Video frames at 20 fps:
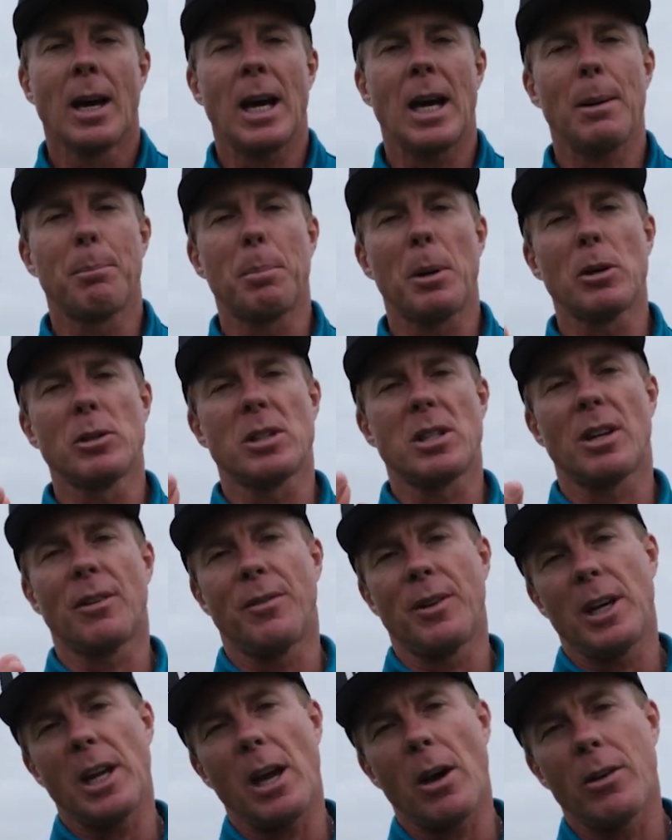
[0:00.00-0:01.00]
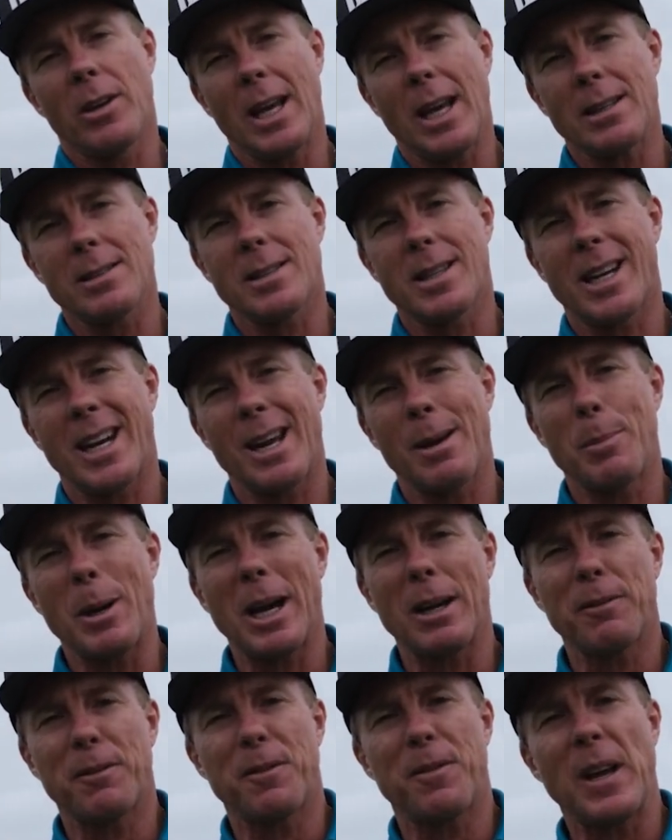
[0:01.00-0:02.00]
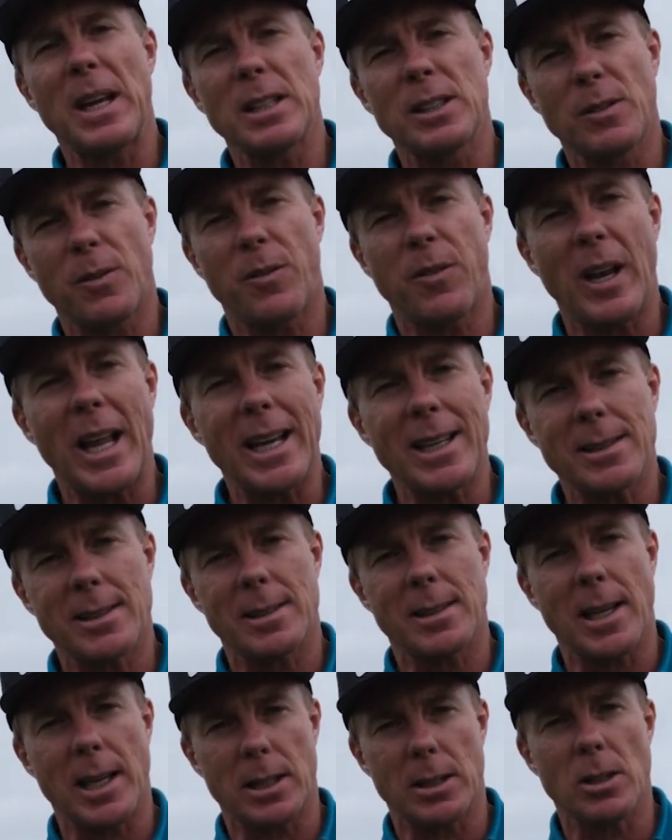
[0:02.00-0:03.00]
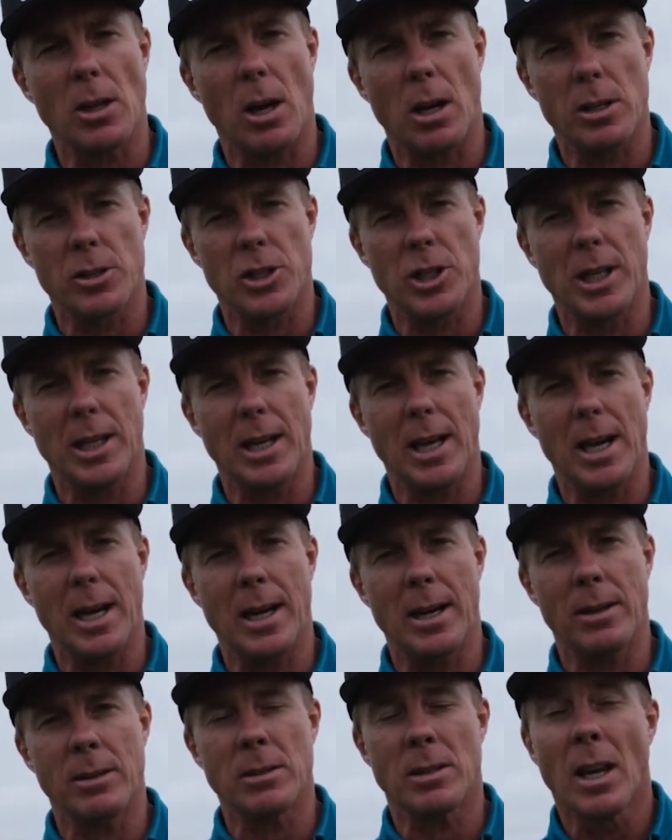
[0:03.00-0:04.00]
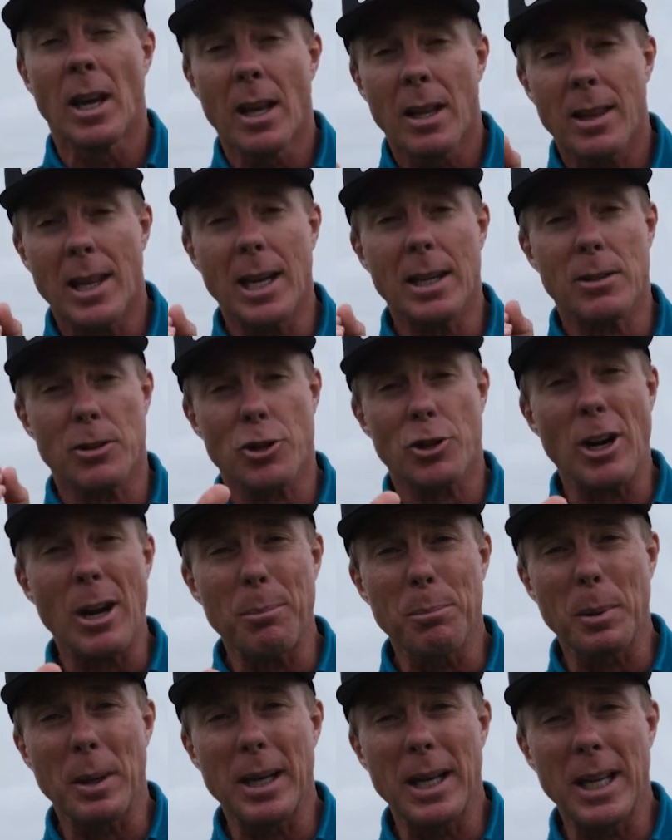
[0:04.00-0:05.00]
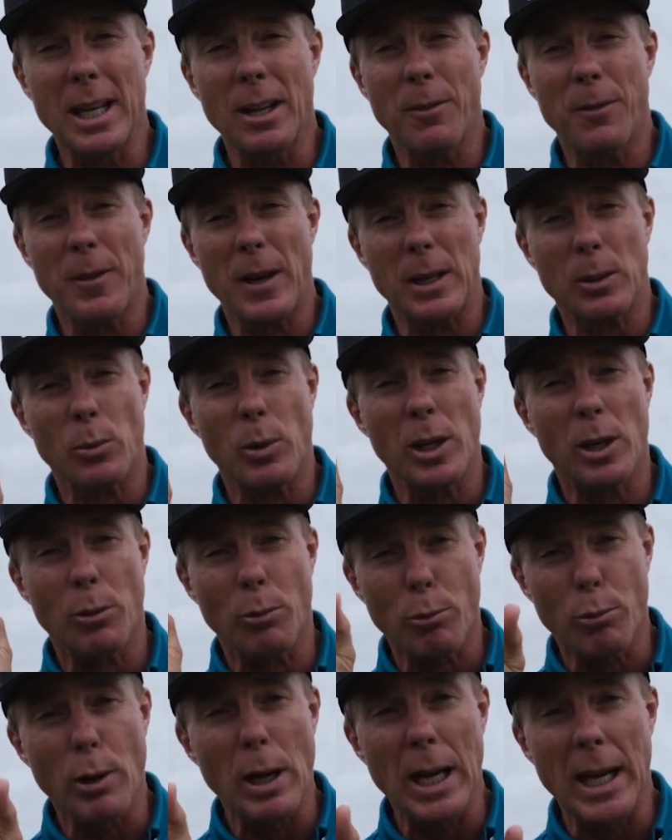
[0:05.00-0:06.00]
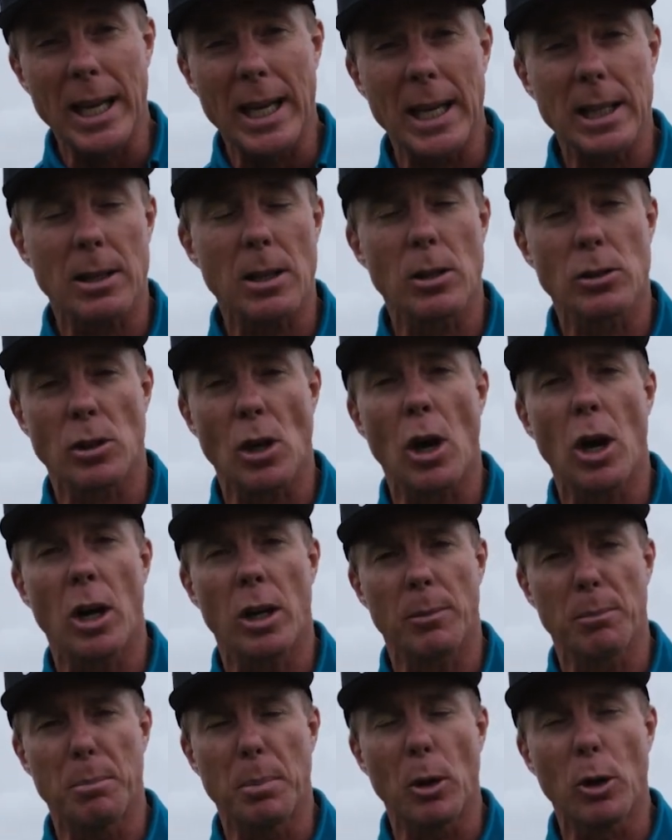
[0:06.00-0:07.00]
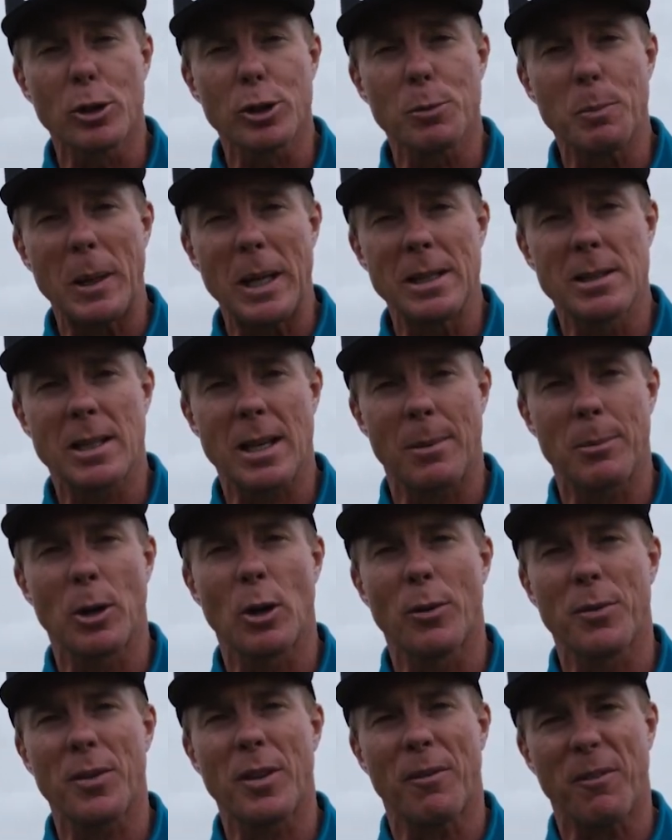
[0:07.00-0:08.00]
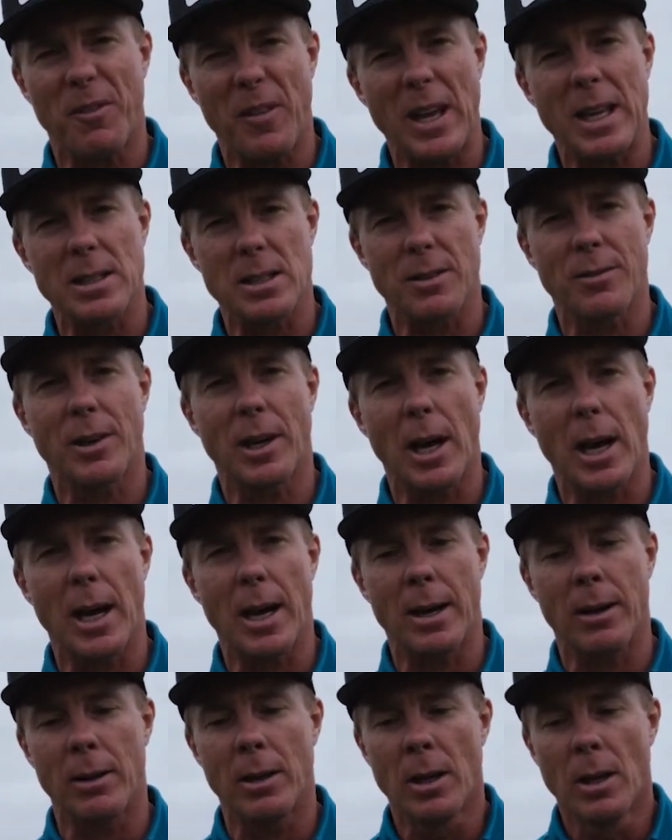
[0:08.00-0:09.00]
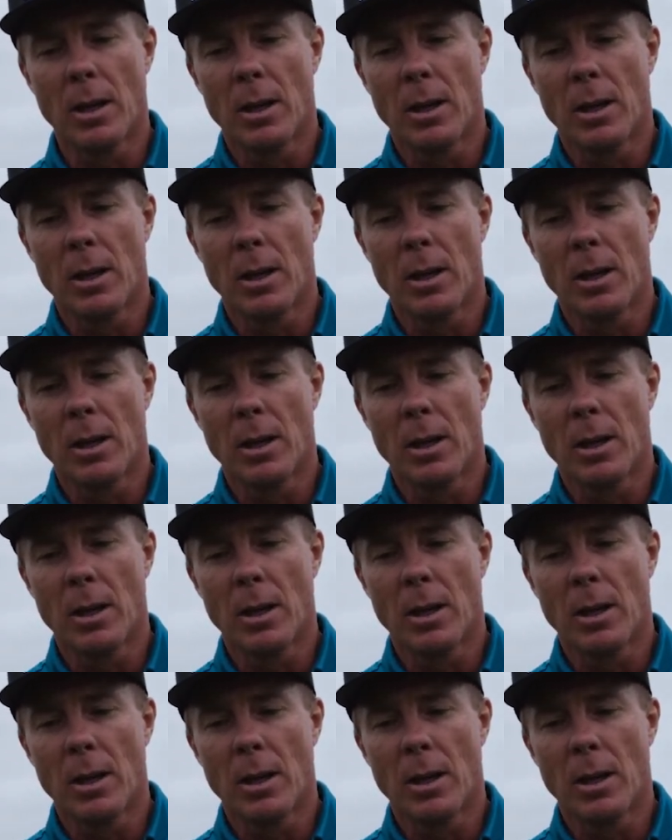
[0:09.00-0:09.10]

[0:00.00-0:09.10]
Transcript: I posted a video yesterday about face flex technology in irons, that trampoline effect where you really get those hot ball speeds coming off the face of an iron.